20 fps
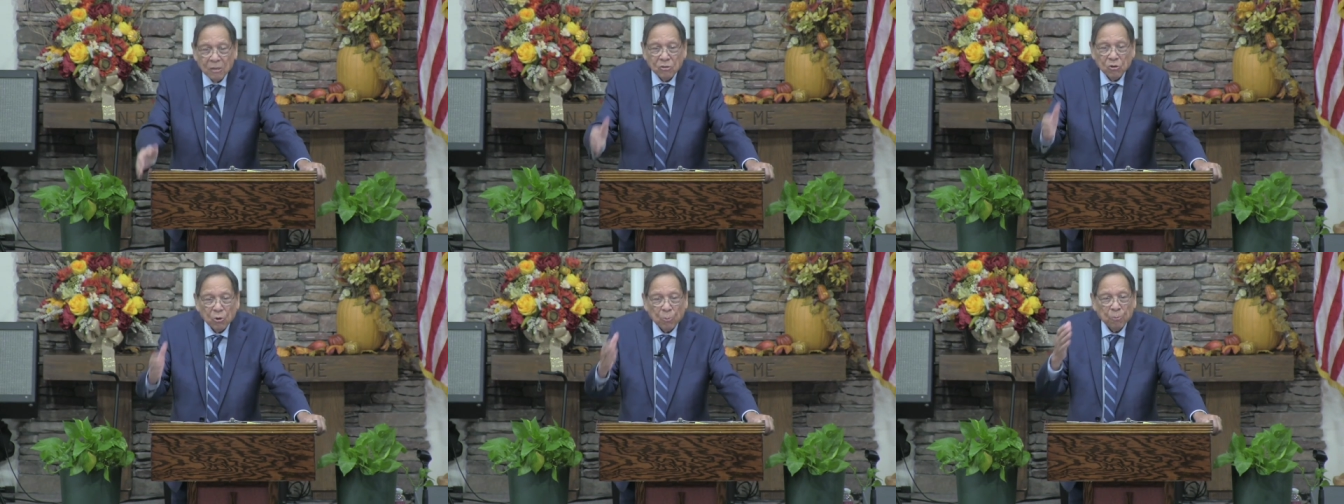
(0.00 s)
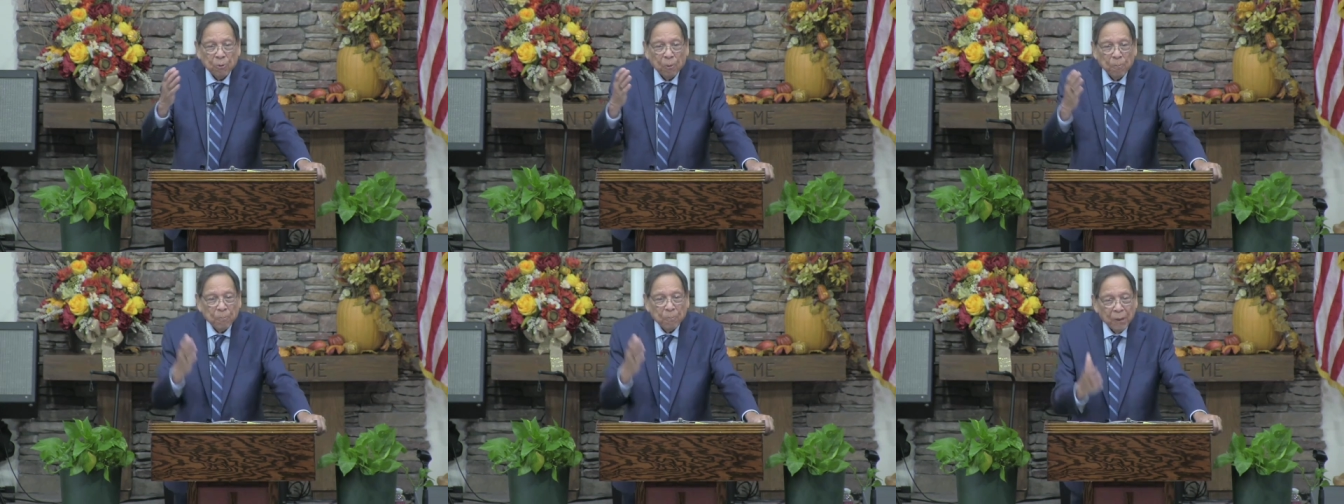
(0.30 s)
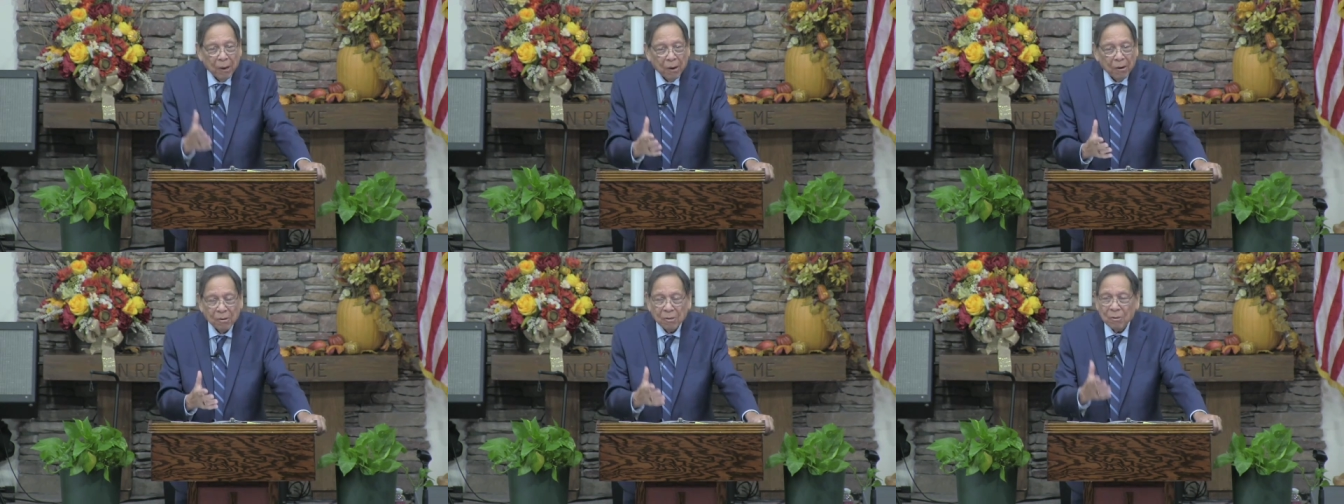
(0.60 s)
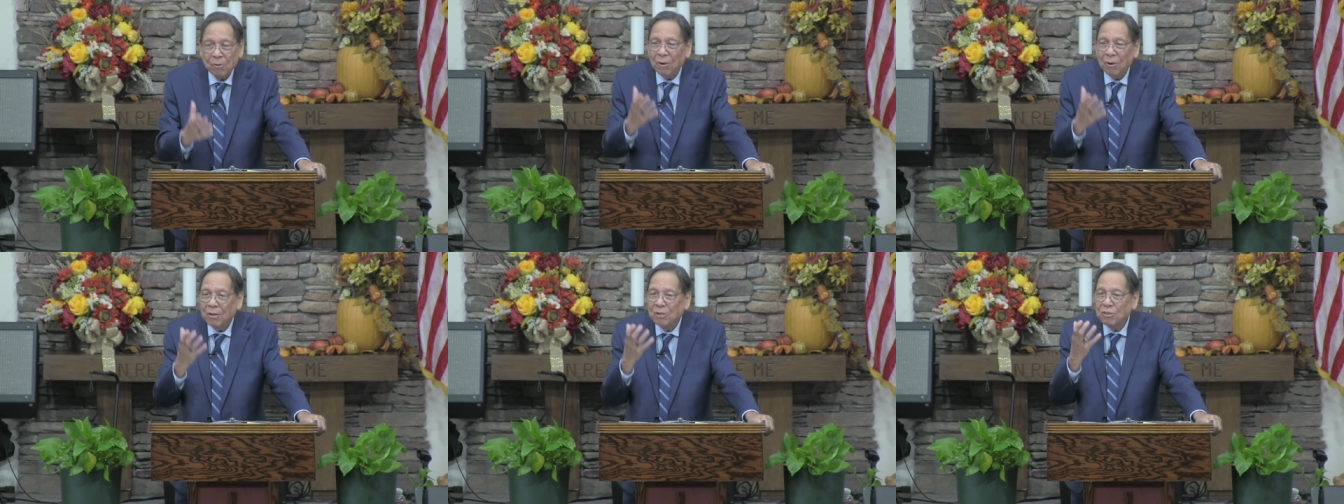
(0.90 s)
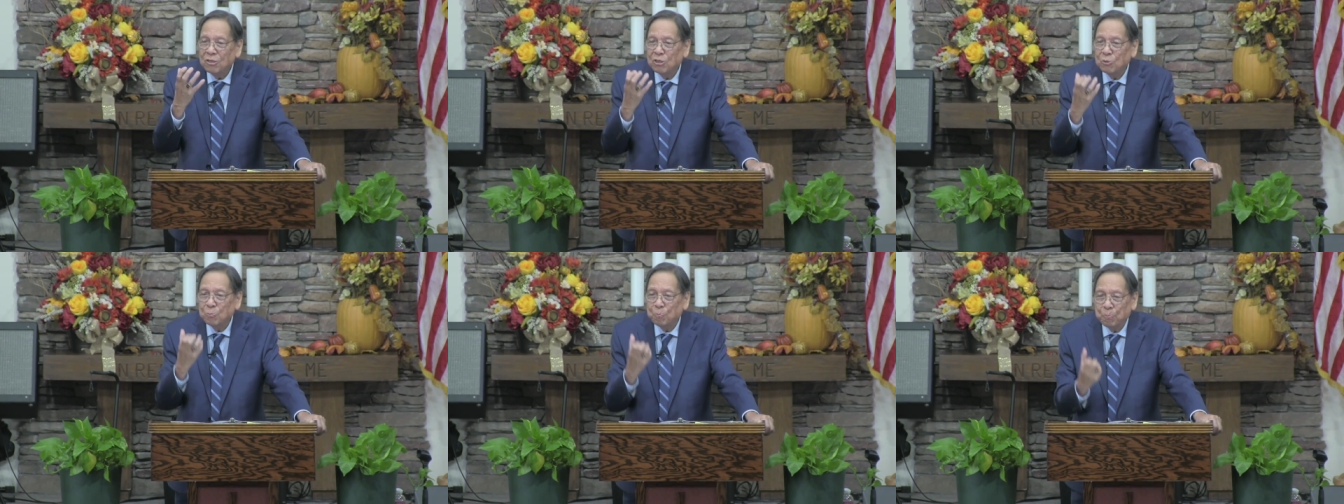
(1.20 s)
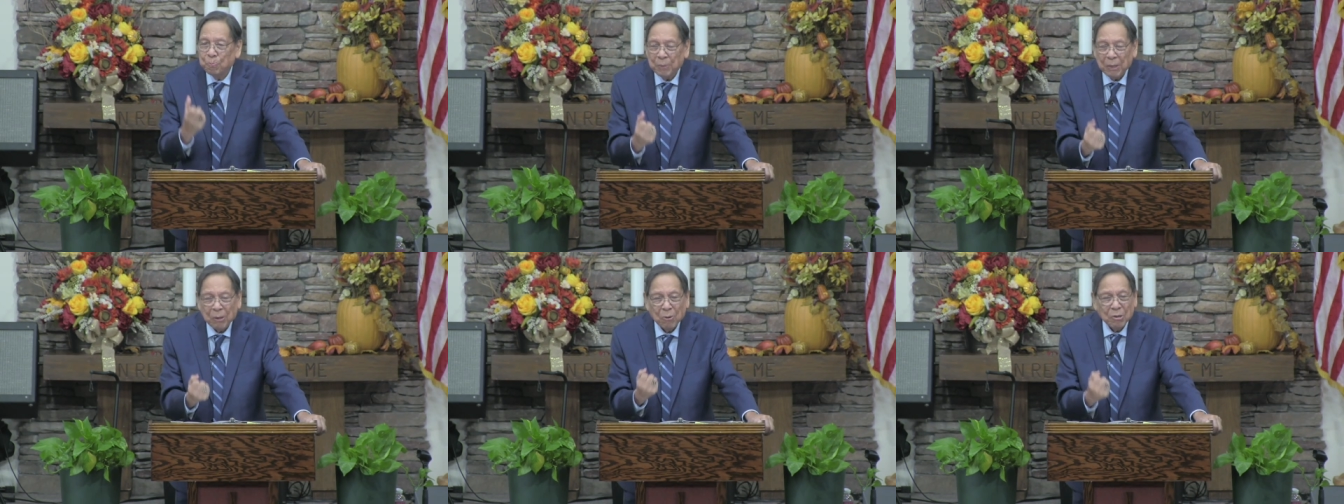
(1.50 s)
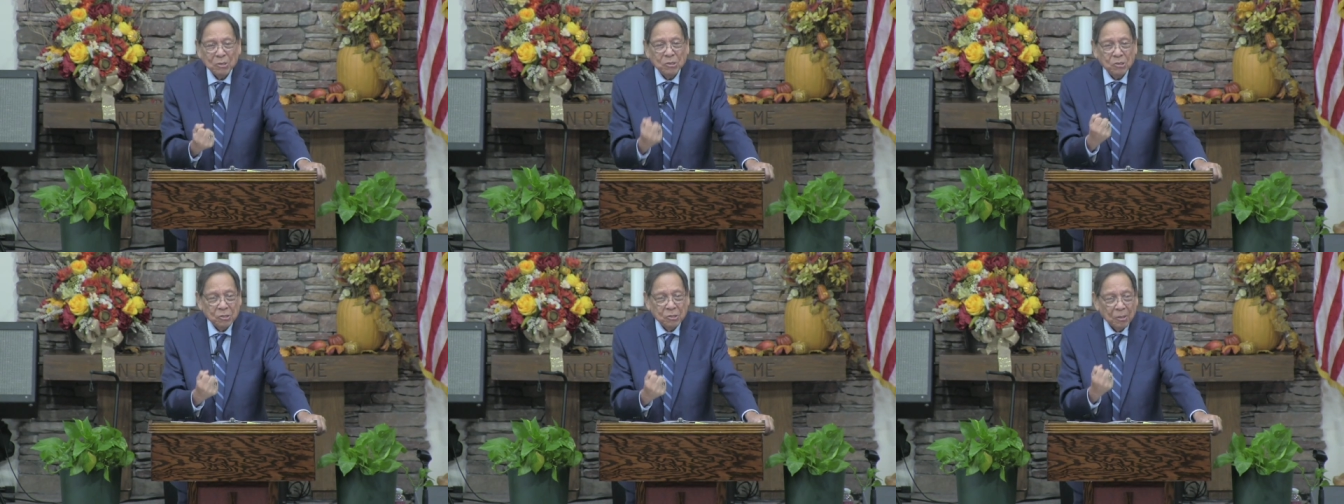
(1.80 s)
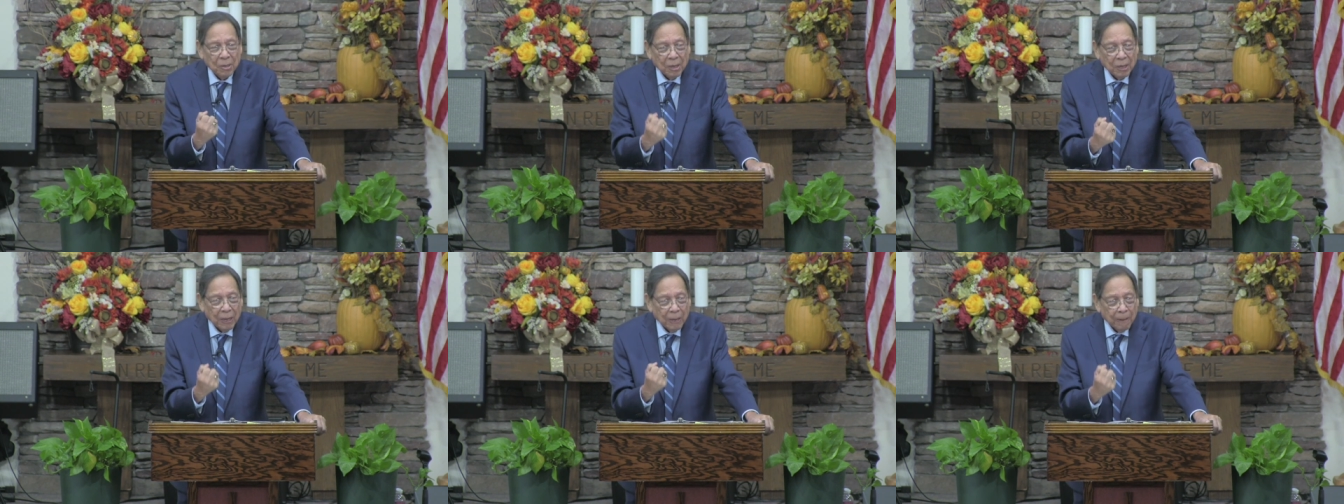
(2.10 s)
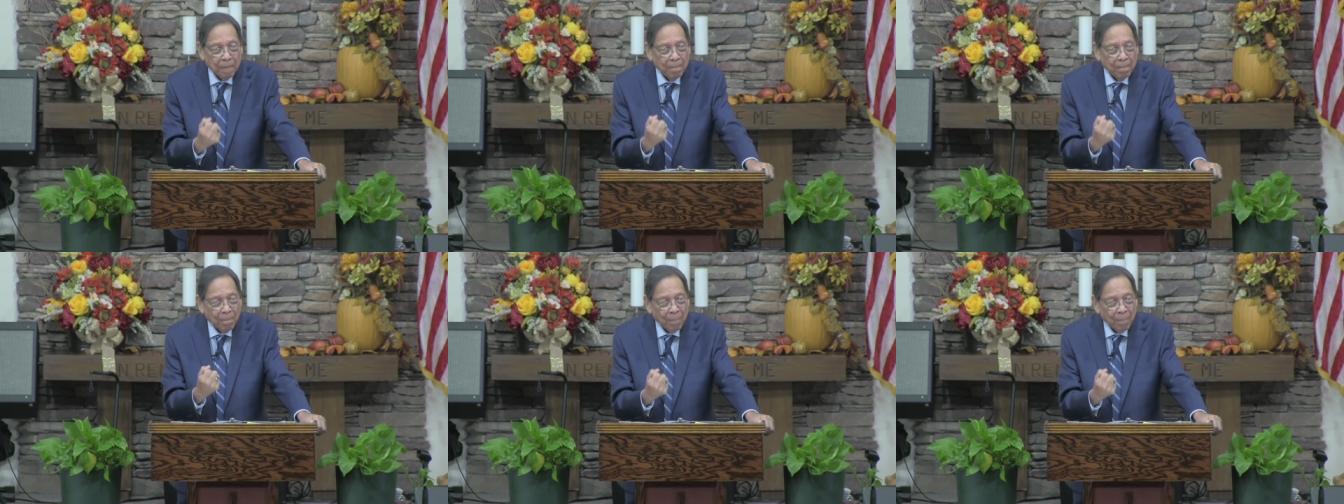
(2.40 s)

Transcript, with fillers: to prepare you spiritually.